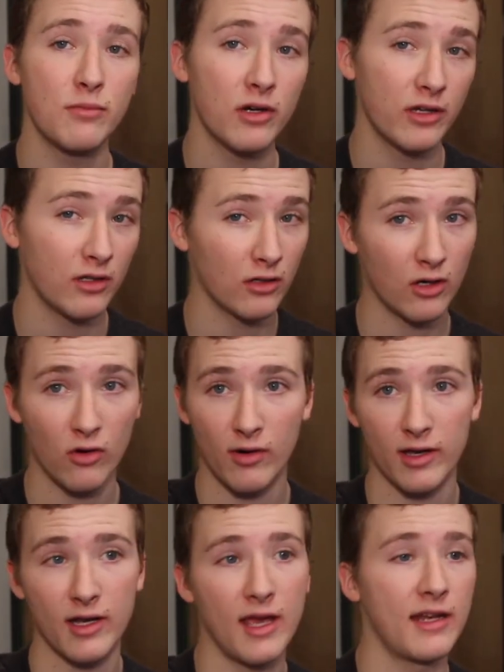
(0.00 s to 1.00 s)
but it'll go
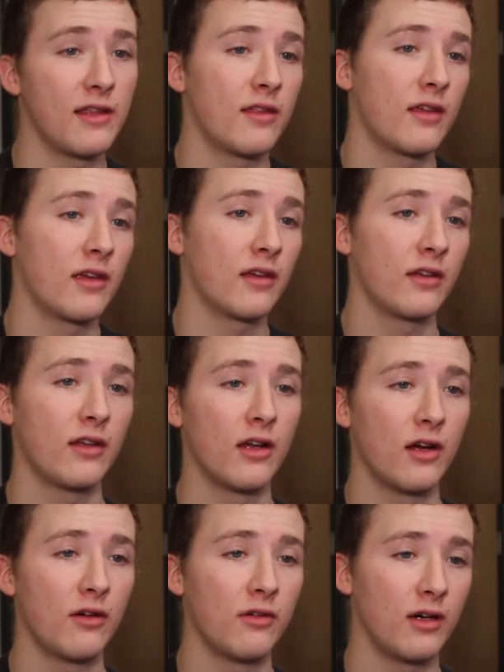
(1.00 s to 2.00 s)
on anything, you
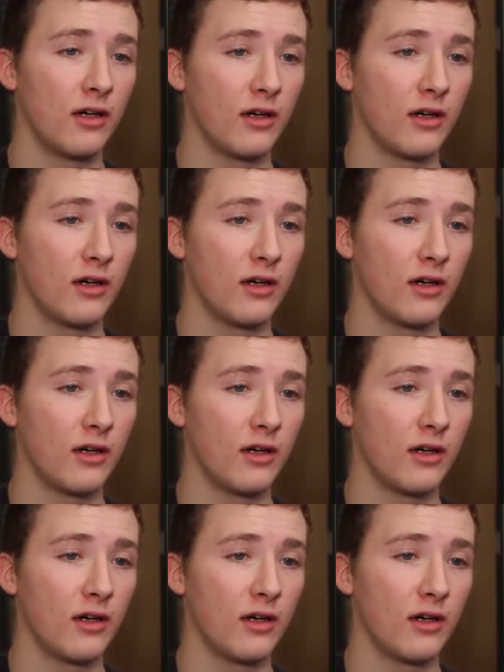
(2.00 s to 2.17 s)
know,